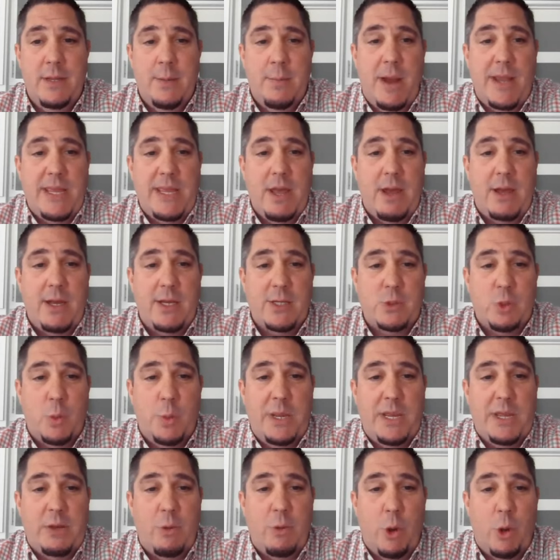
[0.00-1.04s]
My youngest will
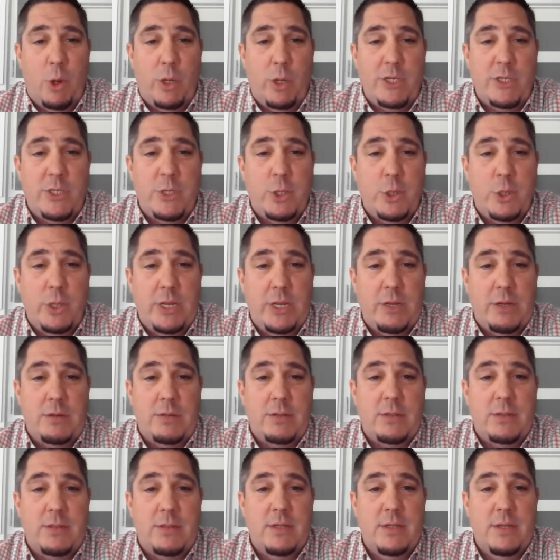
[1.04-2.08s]
be enrolled in 2
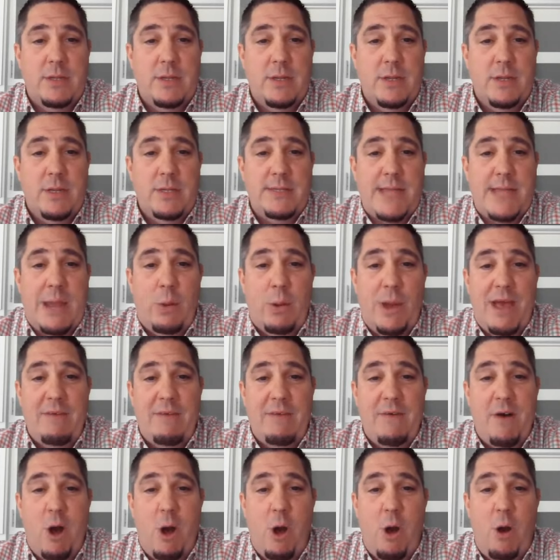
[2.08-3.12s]
years, so I will
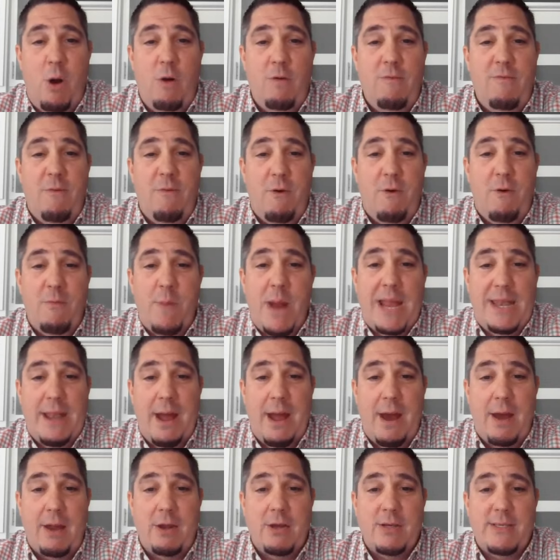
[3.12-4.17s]
have all four of my
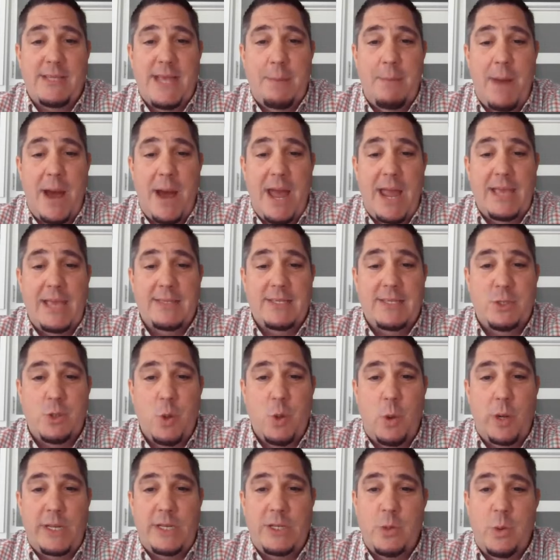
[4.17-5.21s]
daughters at Myers in
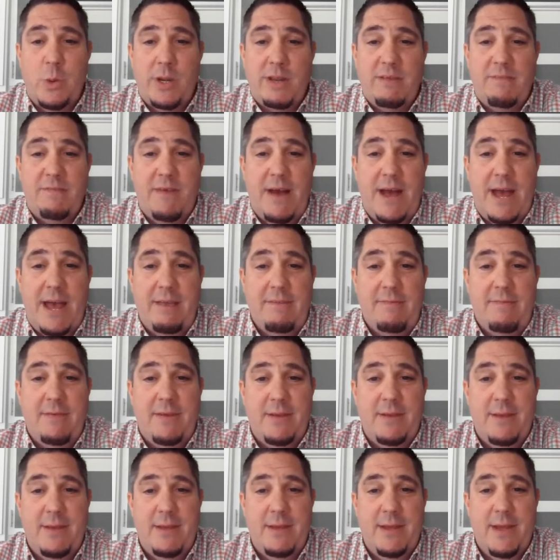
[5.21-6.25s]
2025.
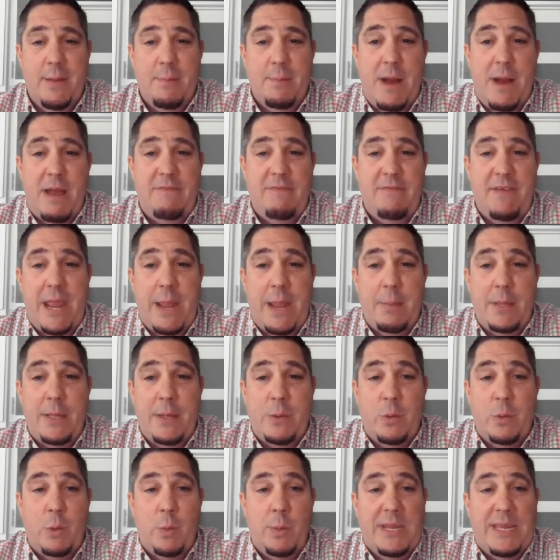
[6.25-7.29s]
My
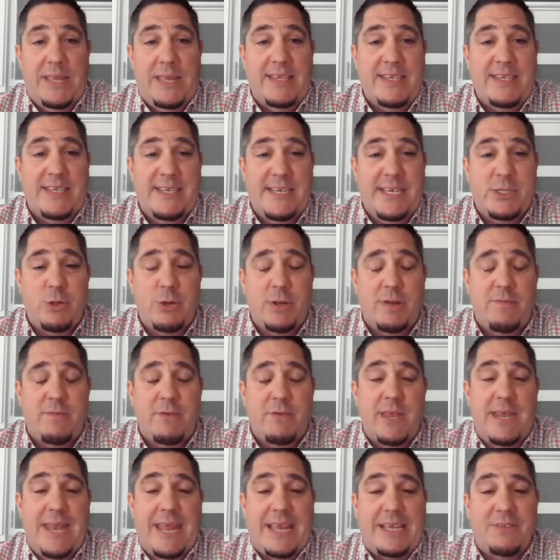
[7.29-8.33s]
family will be in this district
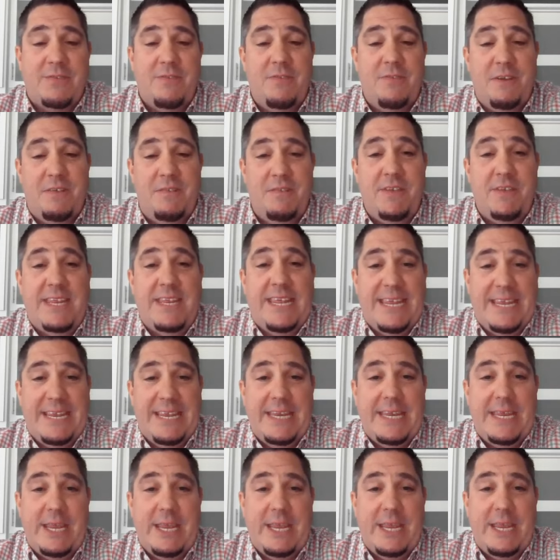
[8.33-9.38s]
for the next
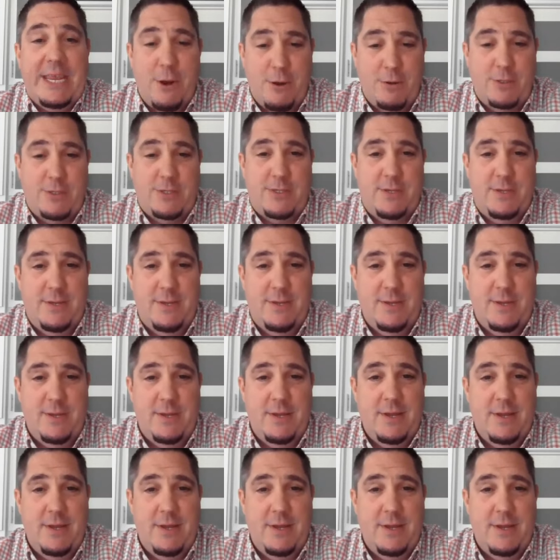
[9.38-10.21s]
15 years.